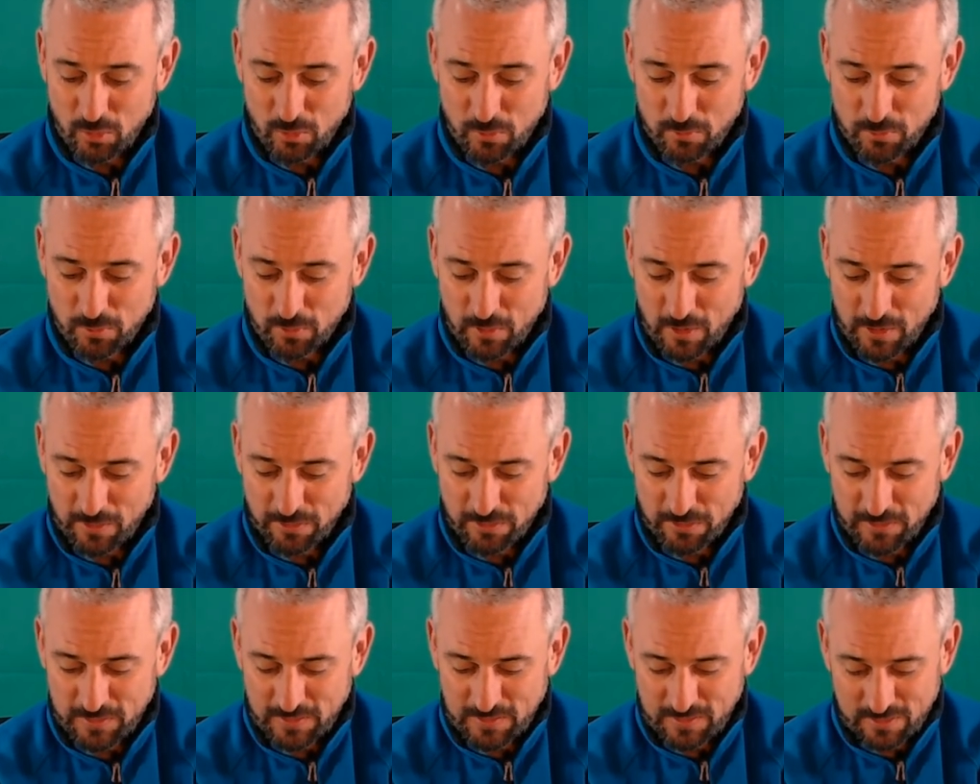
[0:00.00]
For I
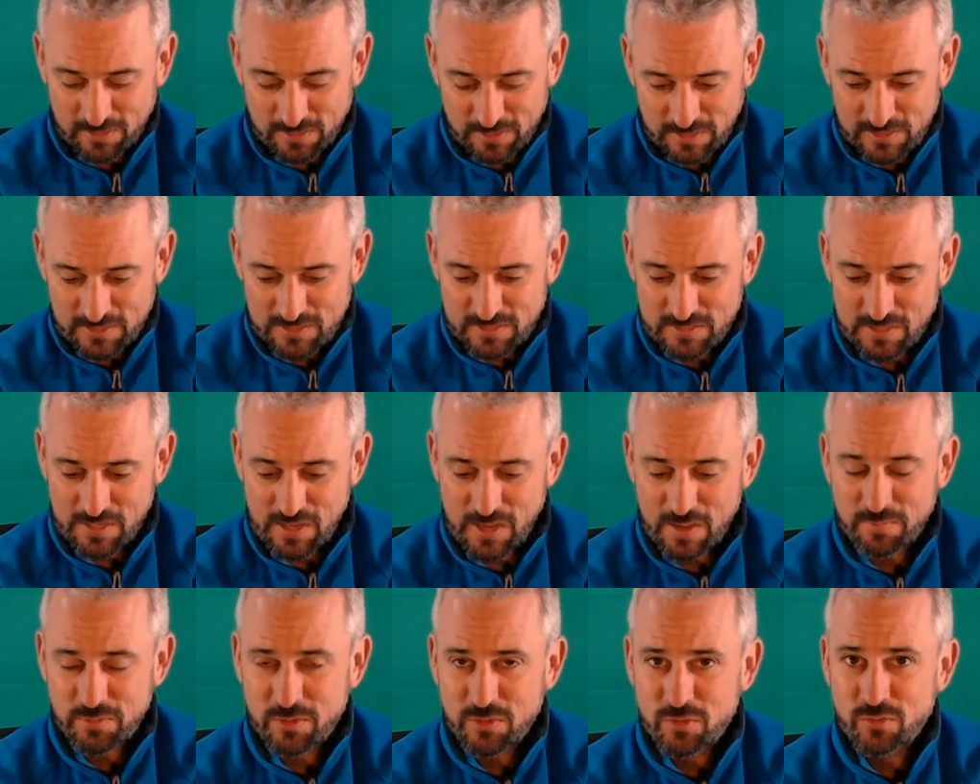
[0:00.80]
think this
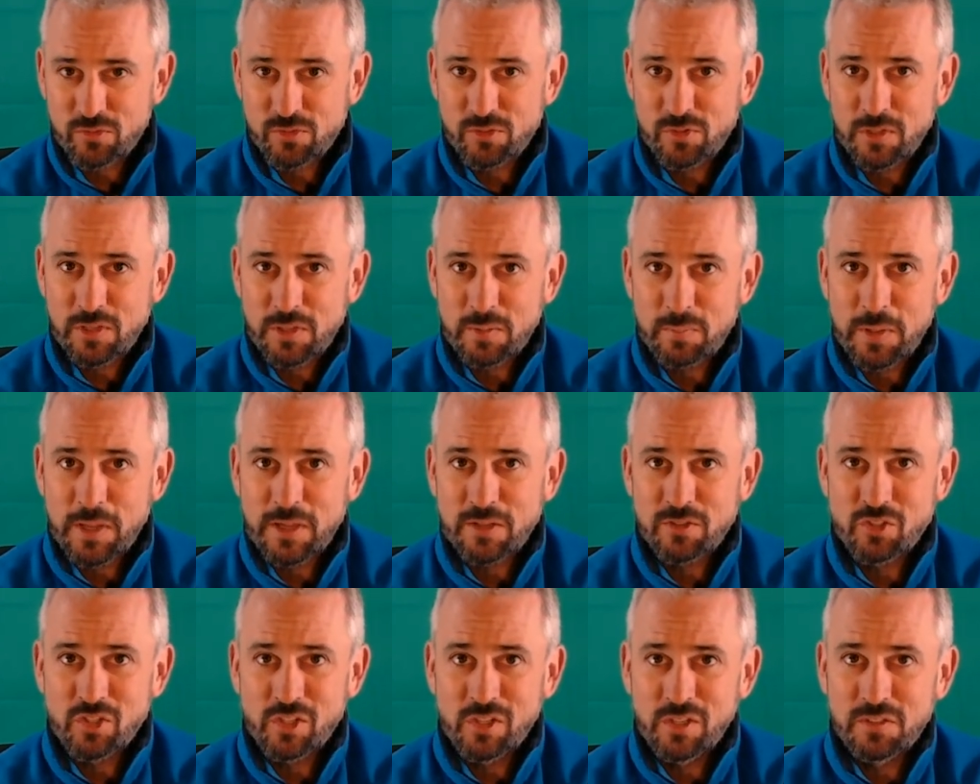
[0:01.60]
psalm is truly about
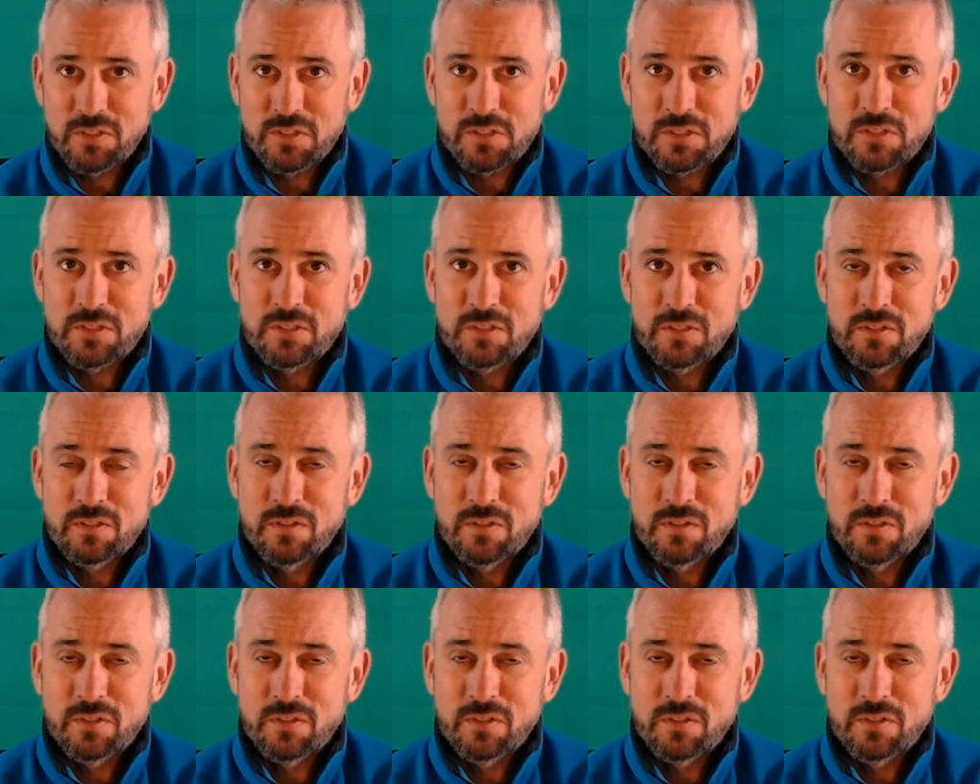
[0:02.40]
Jesus.